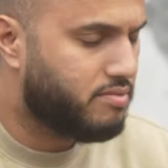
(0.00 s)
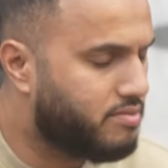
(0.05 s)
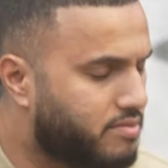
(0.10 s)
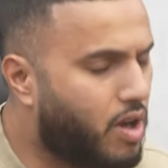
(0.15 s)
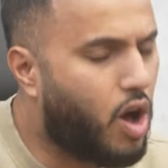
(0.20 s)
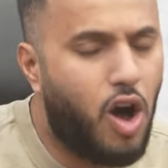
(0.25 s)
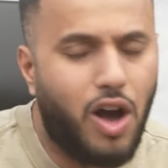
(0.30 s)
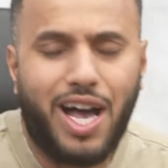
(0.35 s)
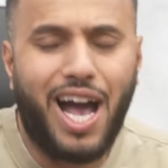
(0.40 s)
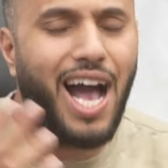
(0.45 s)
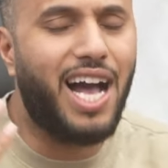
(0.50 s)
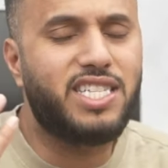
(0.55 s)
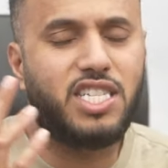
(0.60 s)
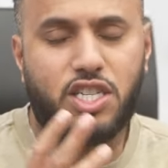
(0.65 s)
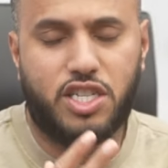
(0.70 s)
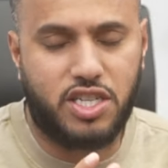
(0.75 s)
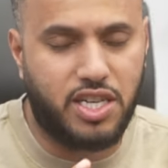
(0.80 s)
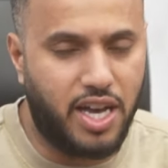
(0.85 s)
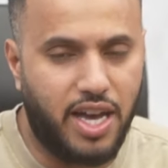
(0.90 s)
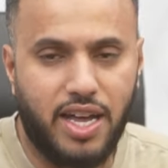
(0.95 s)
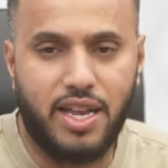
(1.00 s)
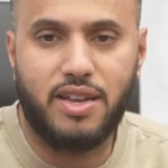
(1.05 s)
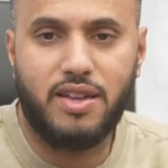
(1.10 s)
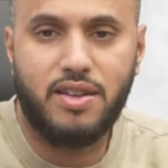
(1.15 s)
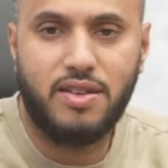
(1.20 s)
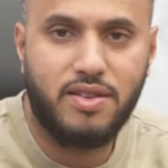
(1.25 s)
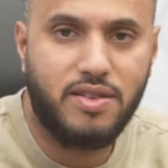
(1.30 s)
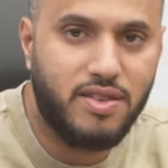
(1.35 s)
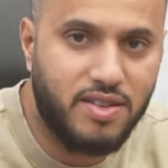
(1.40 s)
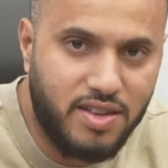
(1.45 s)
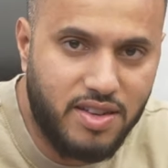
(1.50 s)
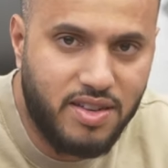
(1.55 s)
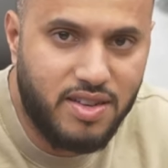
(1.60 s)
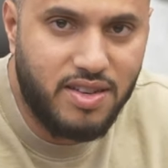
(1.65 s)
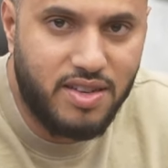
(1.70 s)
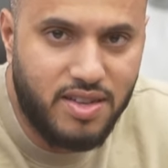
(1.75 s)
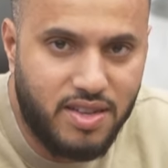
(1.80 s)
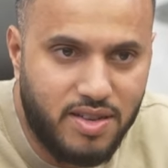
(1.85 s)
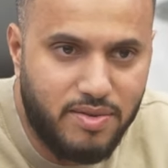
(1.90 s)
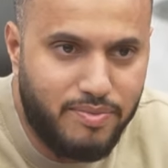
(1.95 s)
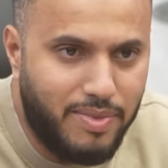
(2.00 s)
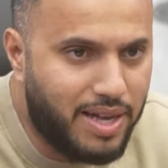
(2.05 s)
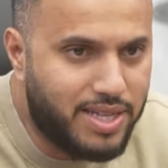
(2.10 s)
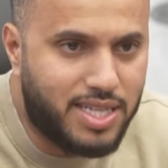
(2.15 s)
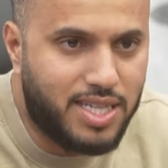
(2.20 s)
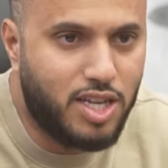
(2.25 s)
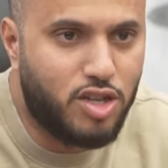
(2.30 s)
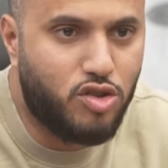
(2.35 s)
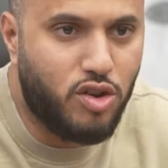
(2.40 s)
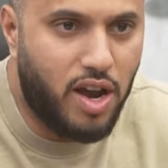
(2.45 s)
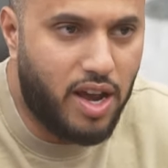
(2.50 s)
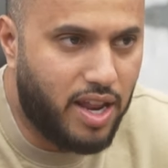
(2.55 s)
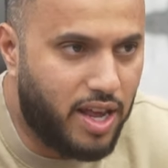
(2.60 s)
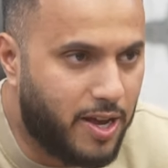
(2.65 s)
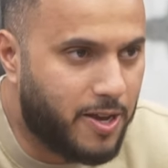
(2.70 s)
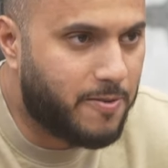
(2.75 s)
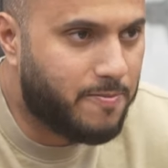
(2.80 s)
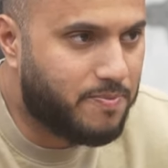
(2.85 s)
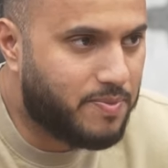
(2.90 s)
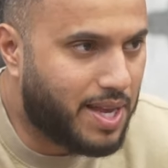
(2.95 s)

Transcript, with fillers: all kinds of shit. Mentally draining.